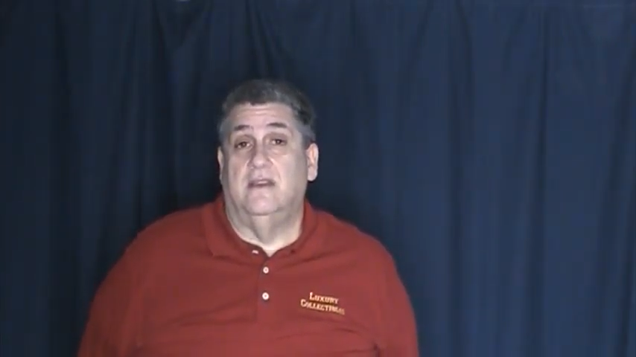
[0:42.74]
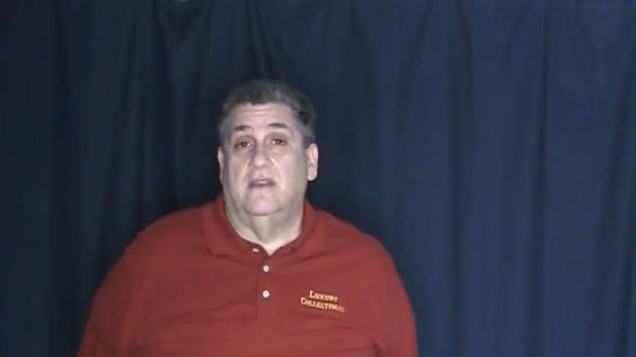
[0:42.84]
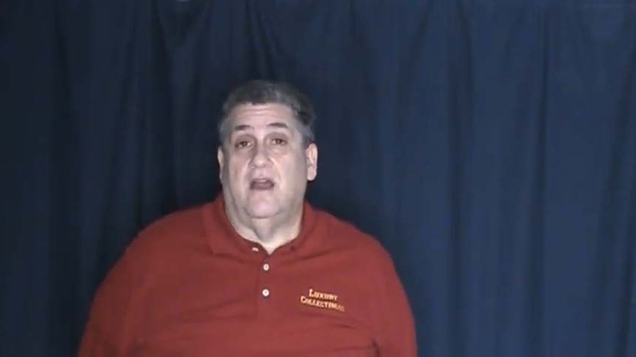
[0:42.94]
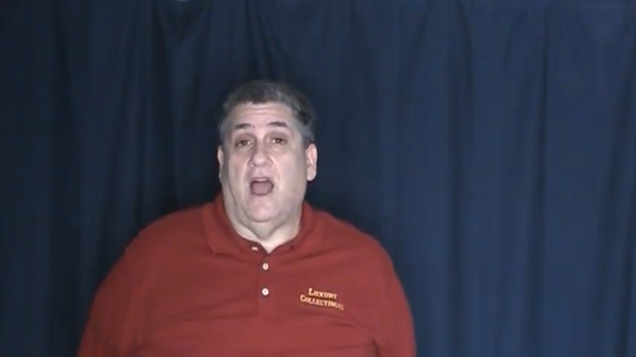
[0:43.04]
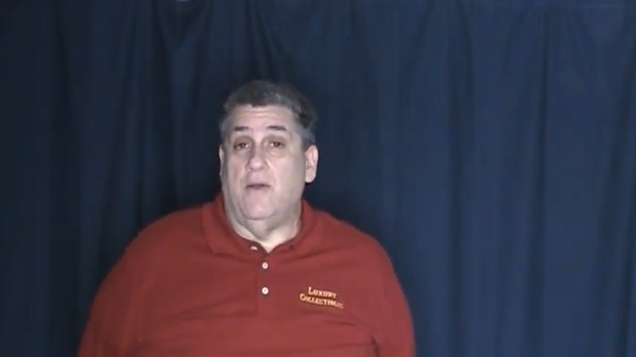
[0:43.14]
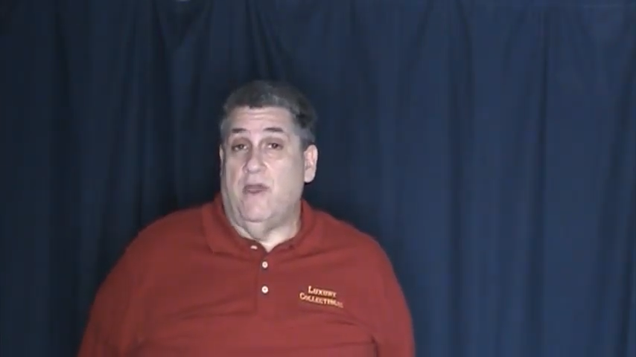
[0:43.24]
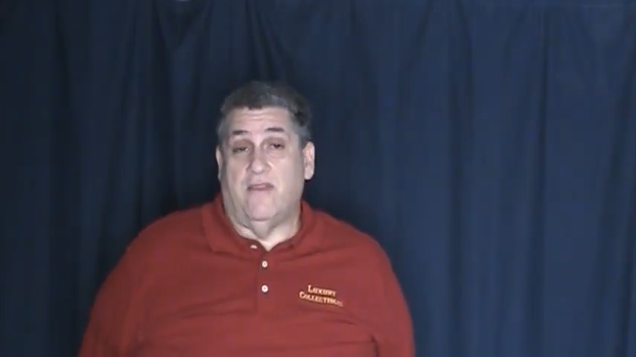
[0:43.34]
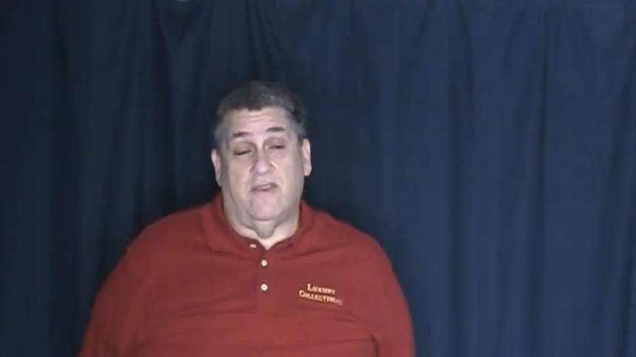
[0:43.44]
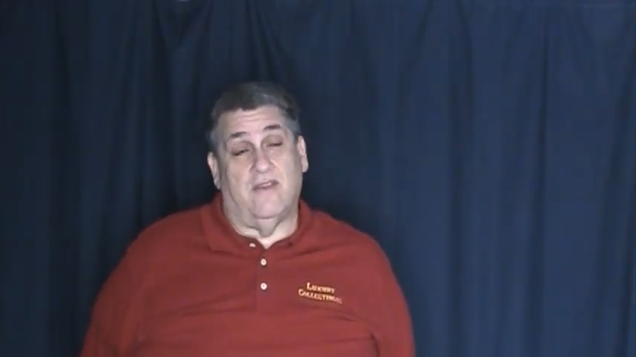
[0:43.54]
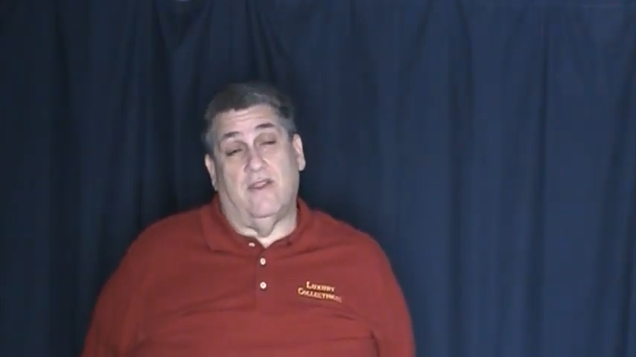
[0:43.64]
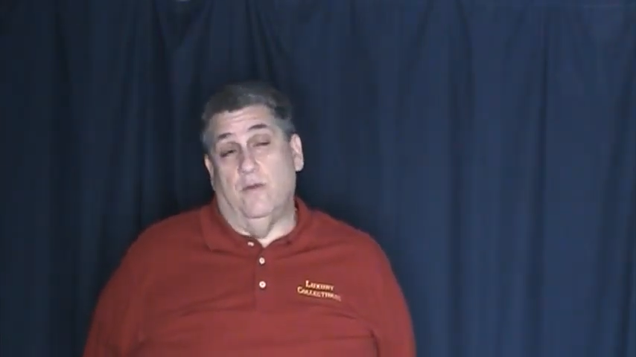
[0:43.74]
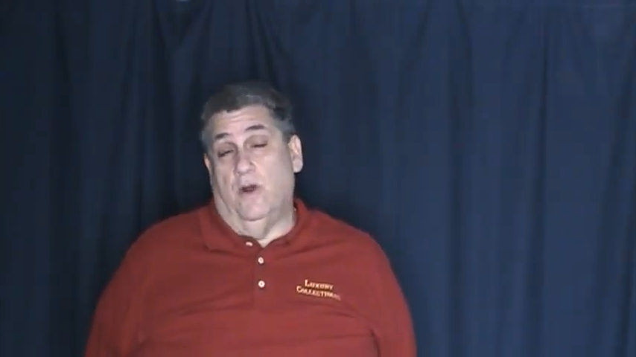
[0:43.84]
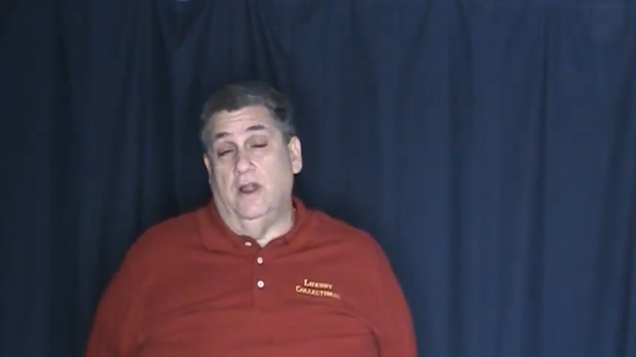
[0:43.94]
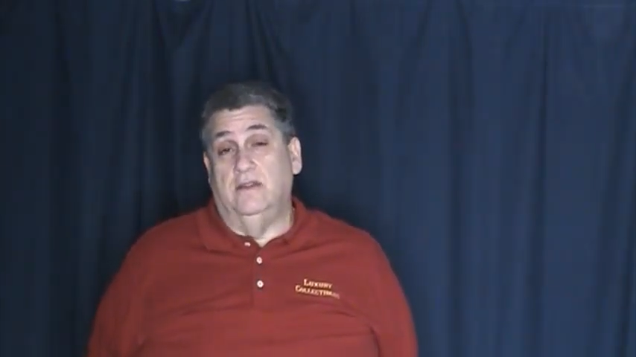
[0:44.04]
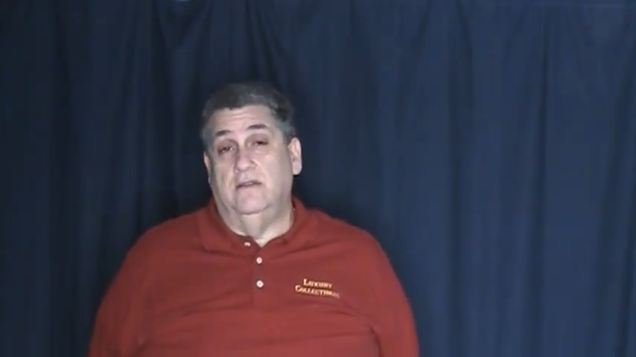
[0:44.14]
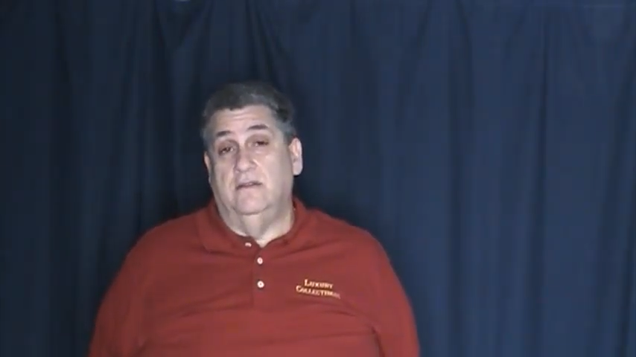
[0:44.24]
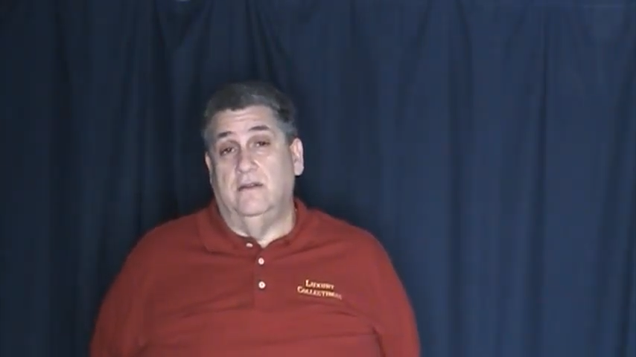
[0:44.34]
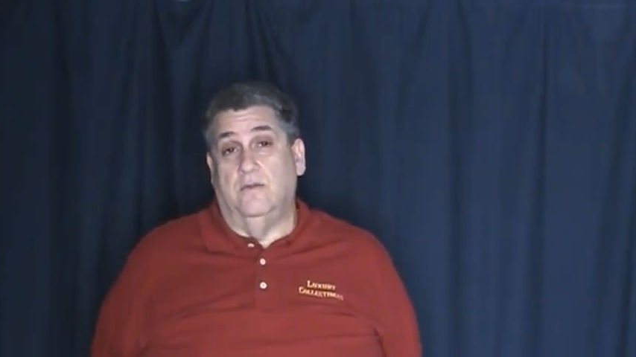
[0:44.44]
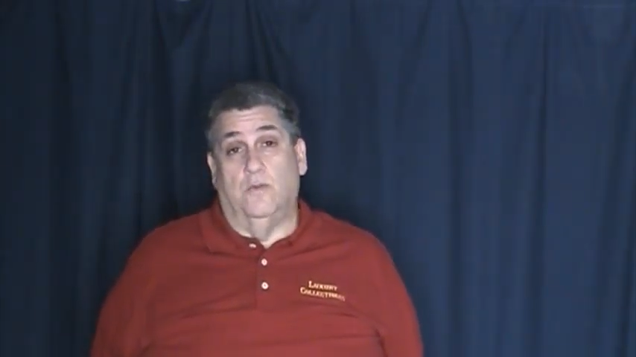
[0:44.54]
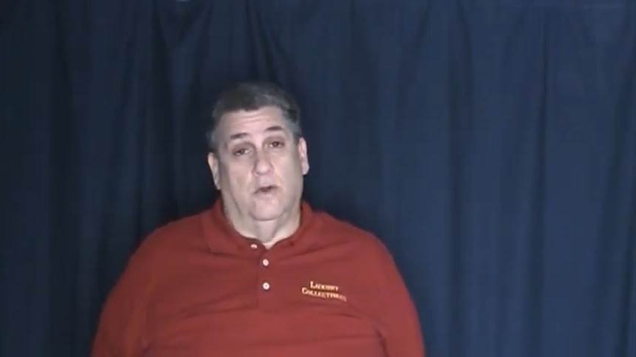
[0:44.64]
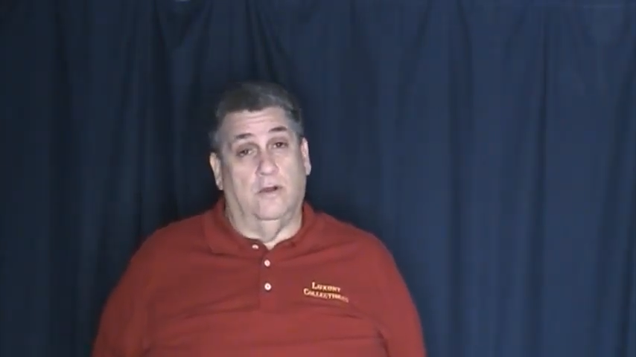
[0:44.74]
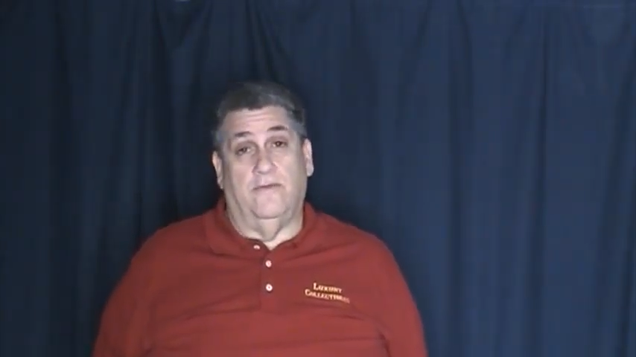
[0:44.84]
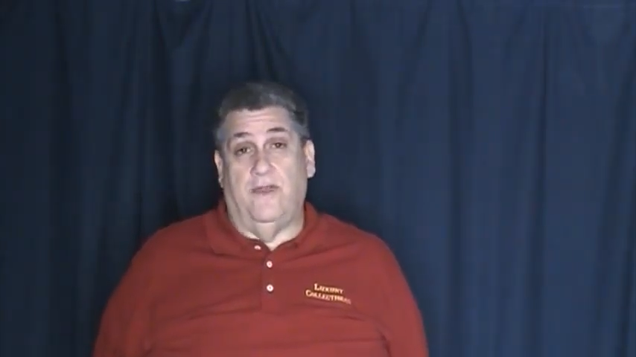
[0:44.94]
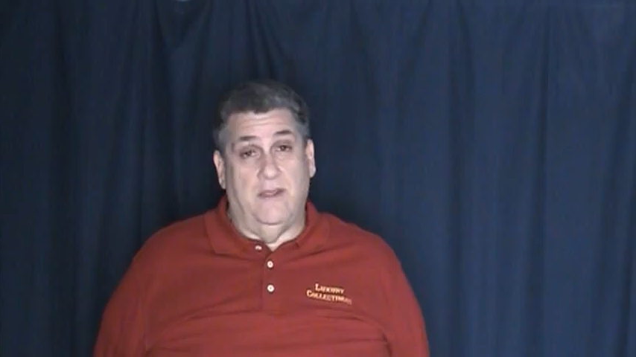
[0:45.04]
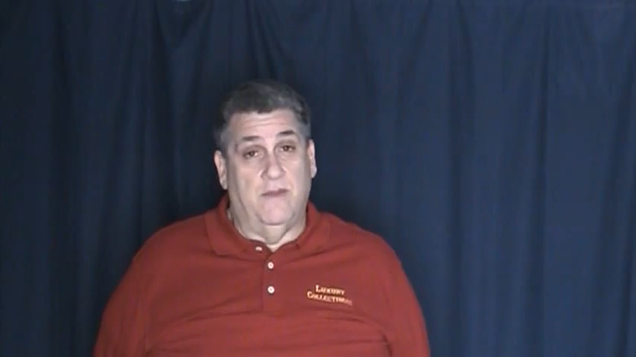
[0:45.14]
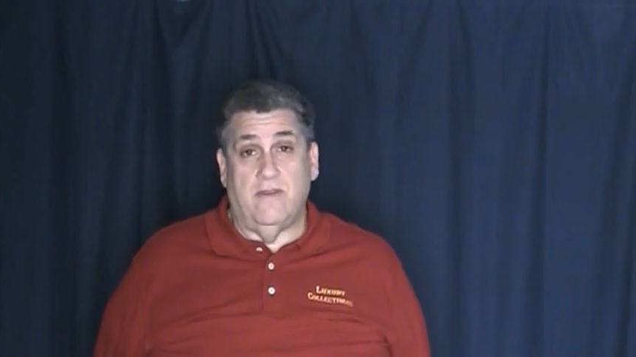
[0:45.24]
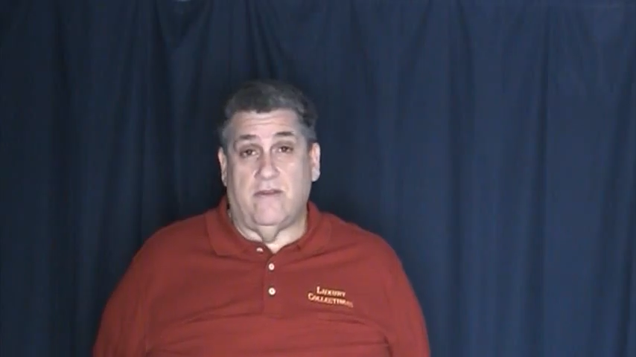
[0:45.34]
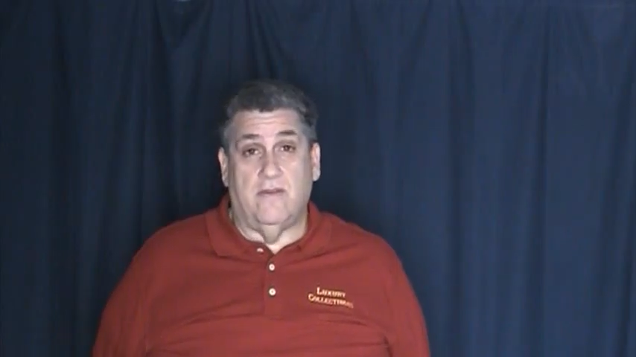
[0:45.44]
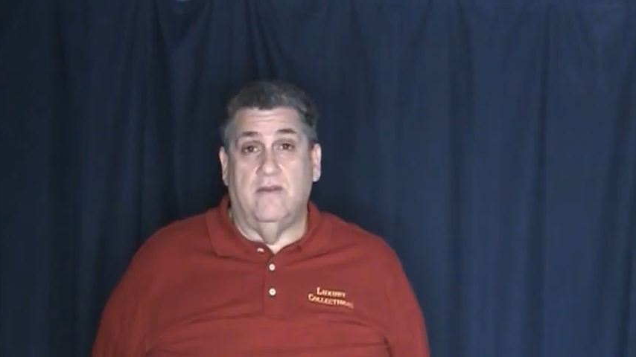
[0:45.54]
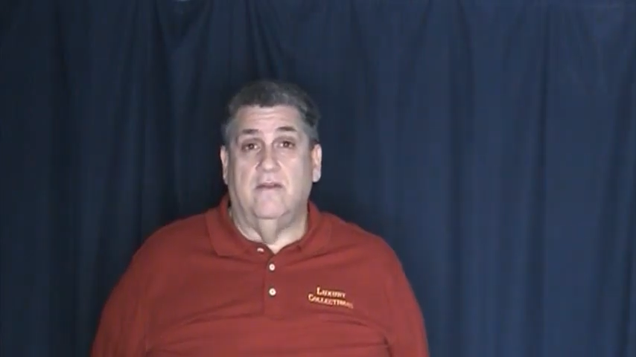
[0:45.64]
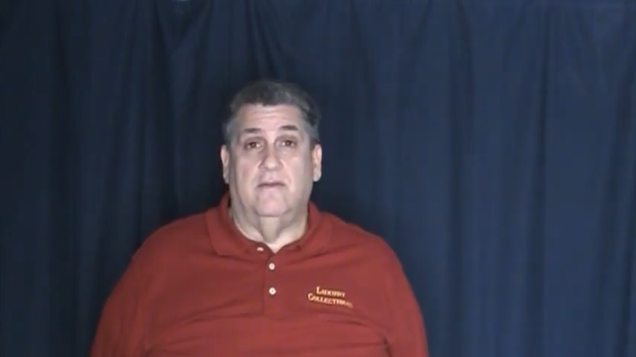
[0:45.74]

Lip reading: Highway 61, world-famous